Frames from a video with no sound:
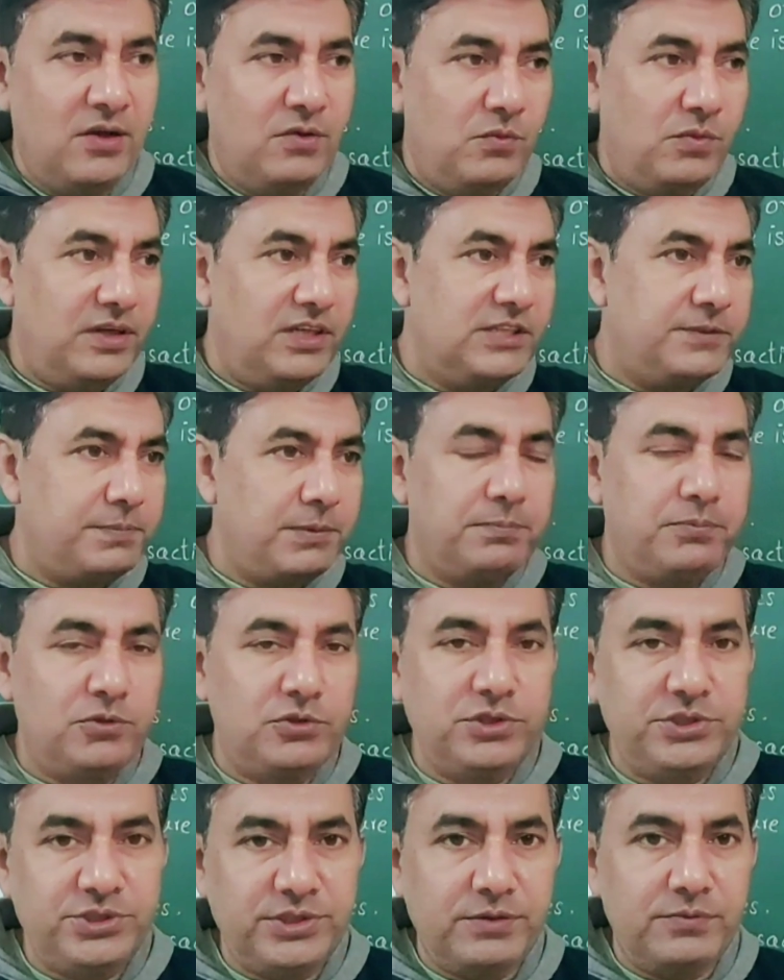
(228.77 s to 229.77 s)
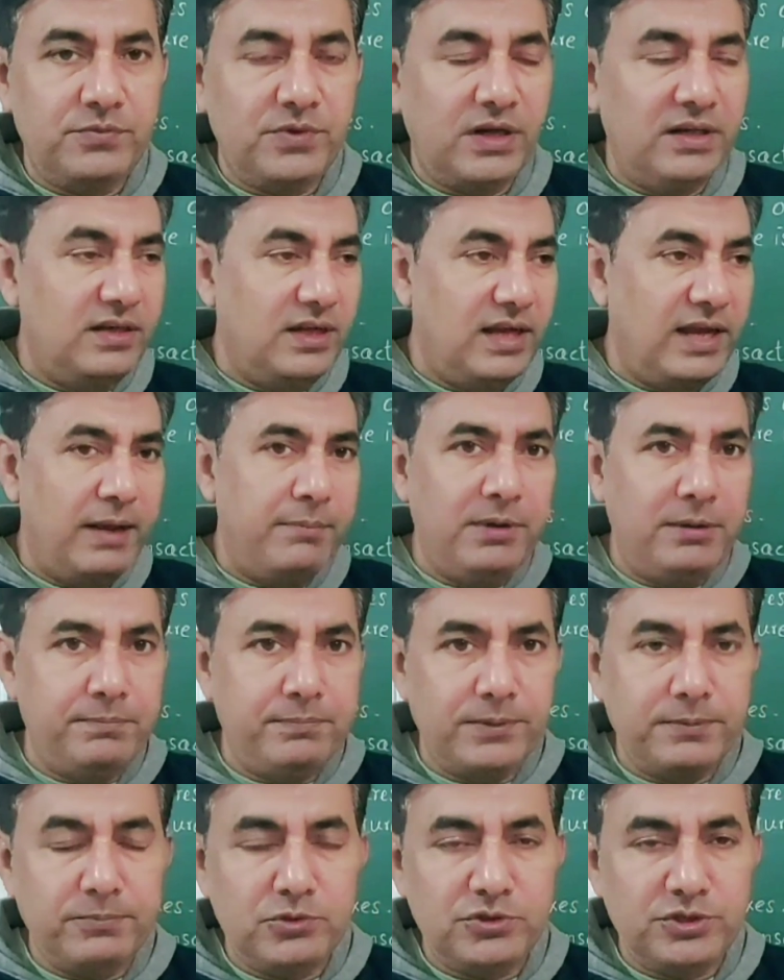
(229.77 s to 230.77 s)
One is Proposition 1, MM
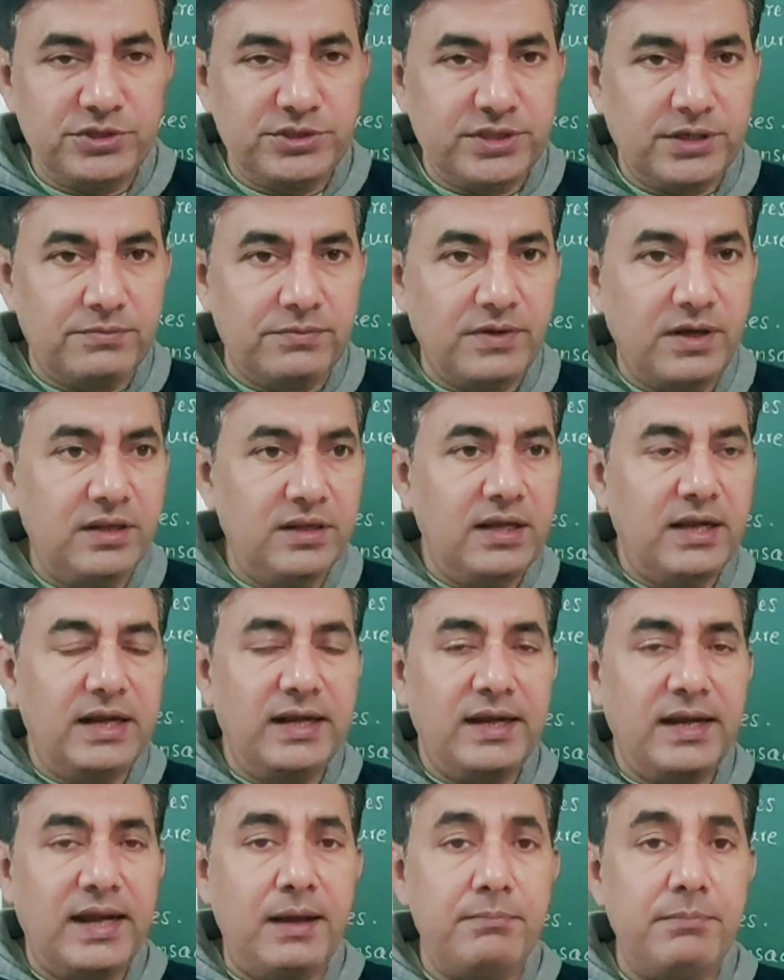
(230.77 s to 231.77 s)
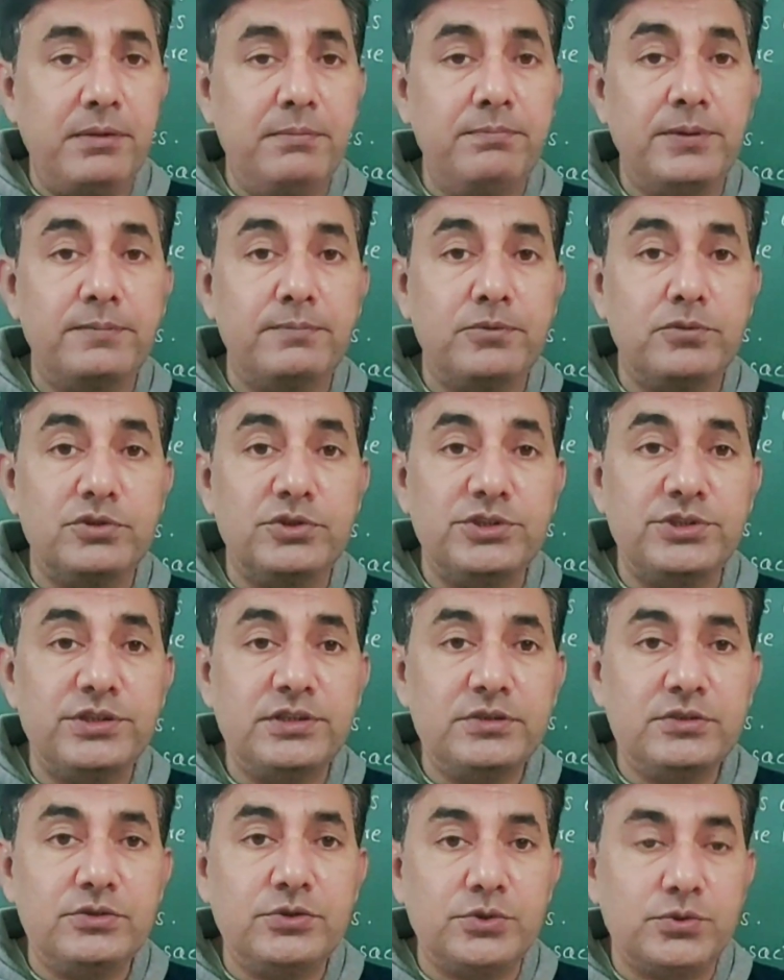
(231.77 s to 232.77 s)
Proposition 1 and MM
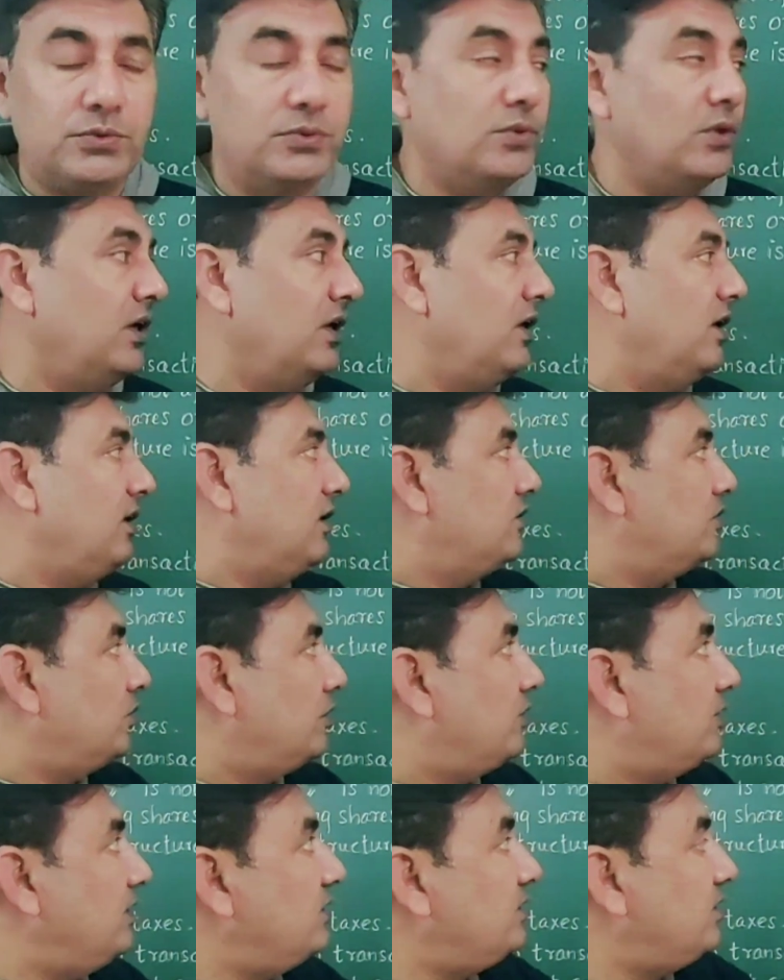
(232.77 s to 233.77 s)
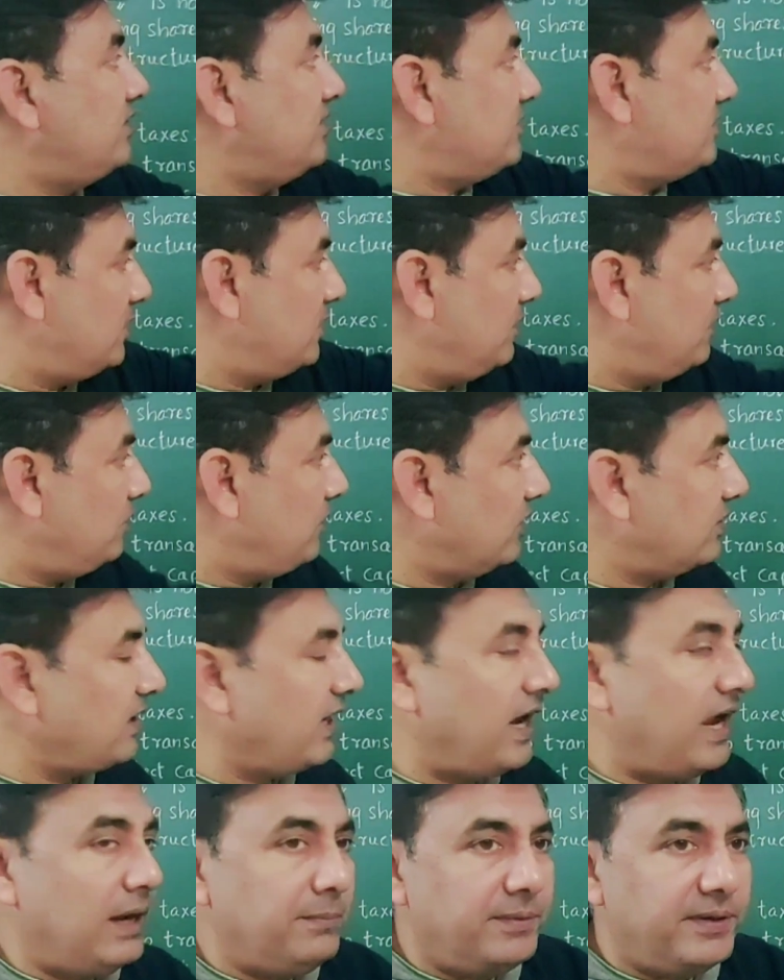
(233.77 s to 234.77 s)
Proposition 2. So this is
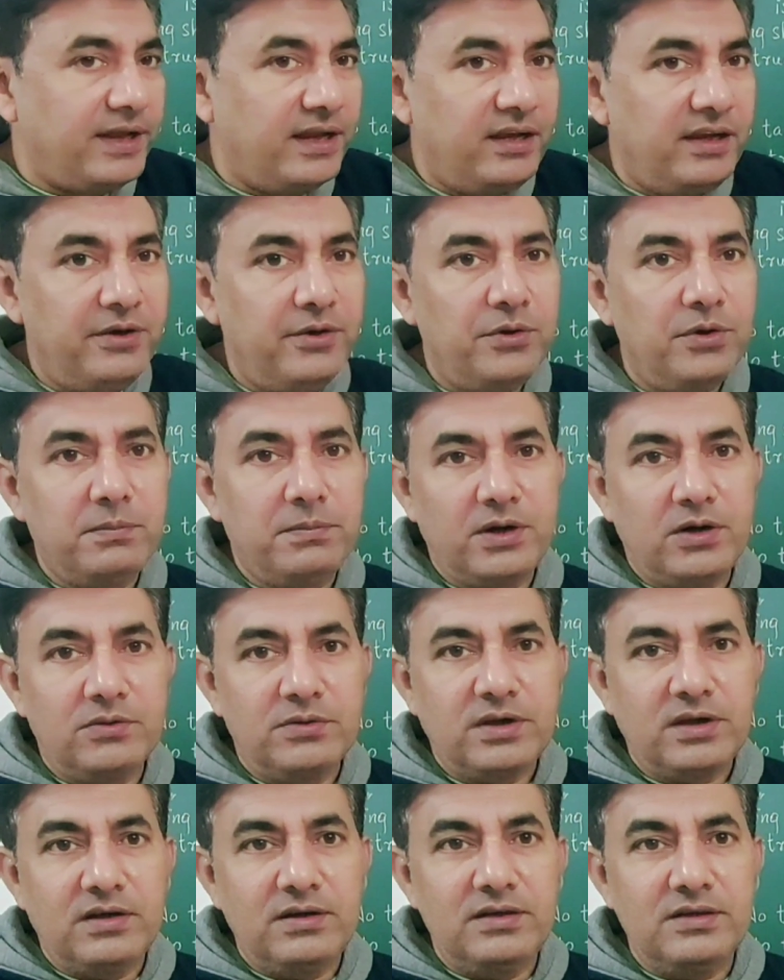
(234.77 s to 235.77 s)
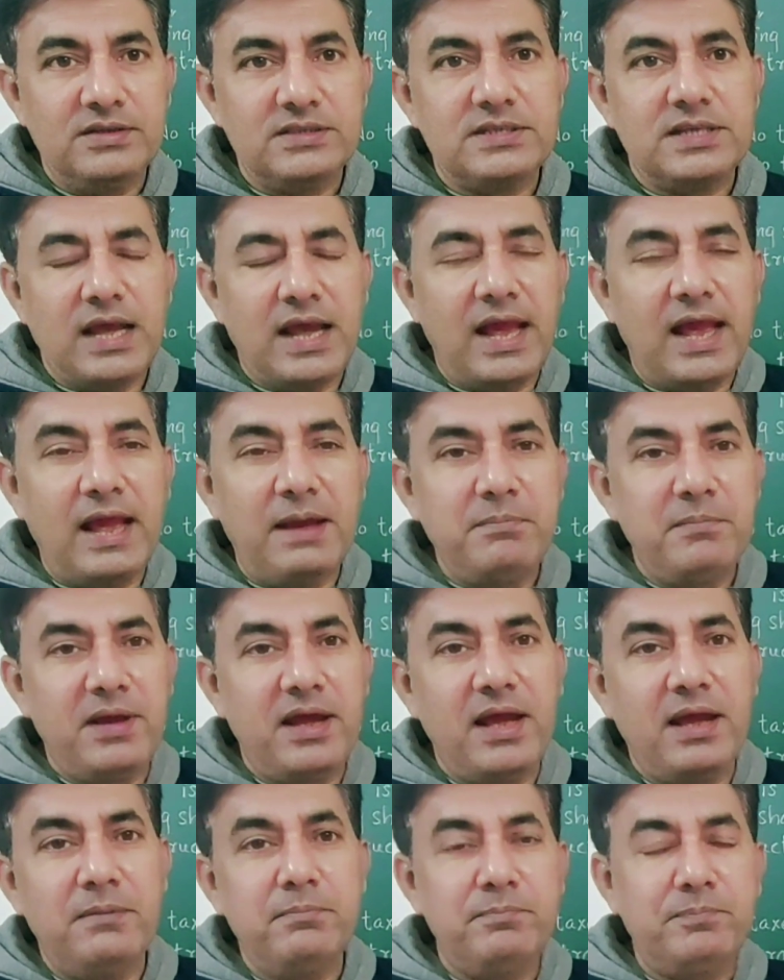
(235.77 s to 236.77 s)
what I am telling you about, is
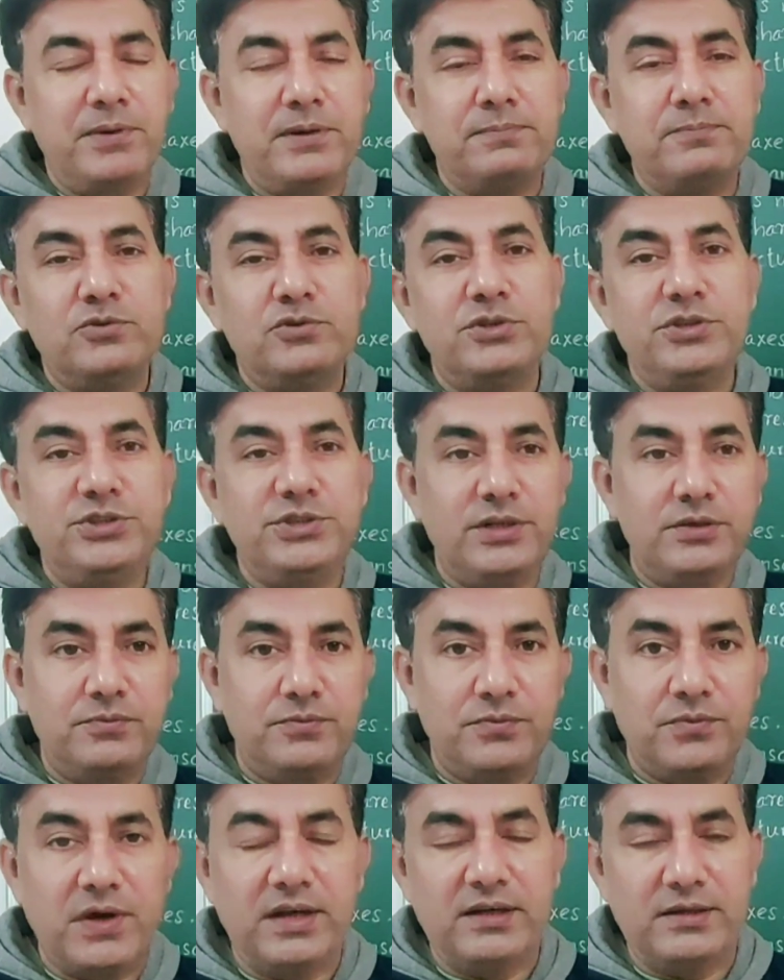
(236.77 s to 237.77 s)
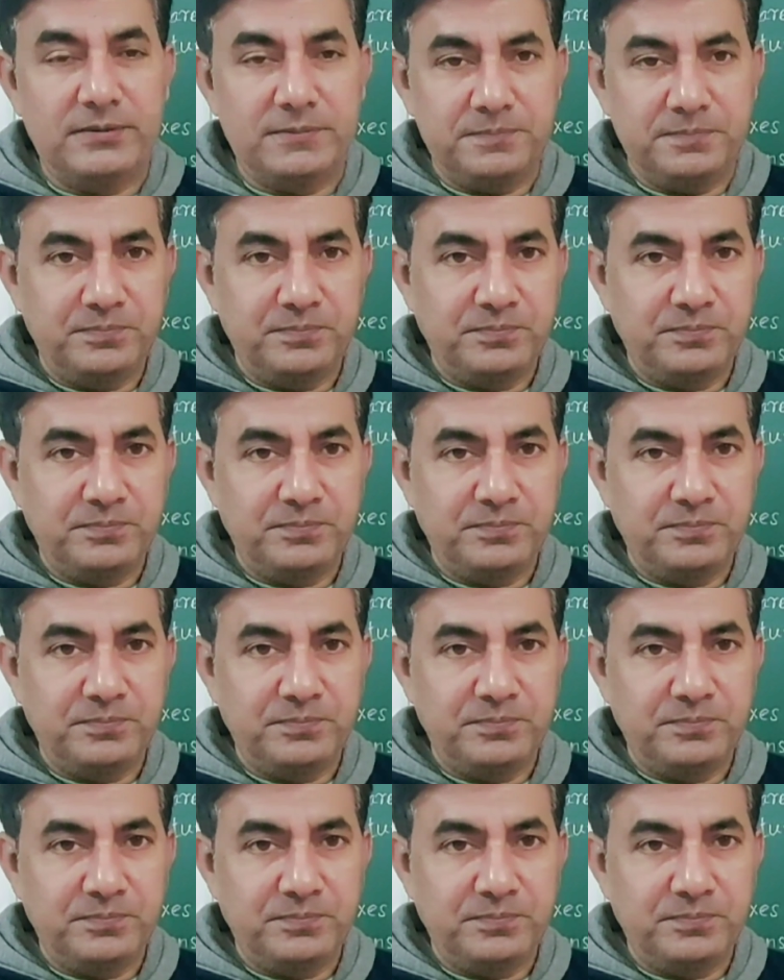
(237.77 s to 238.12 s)
MM Proposition 1,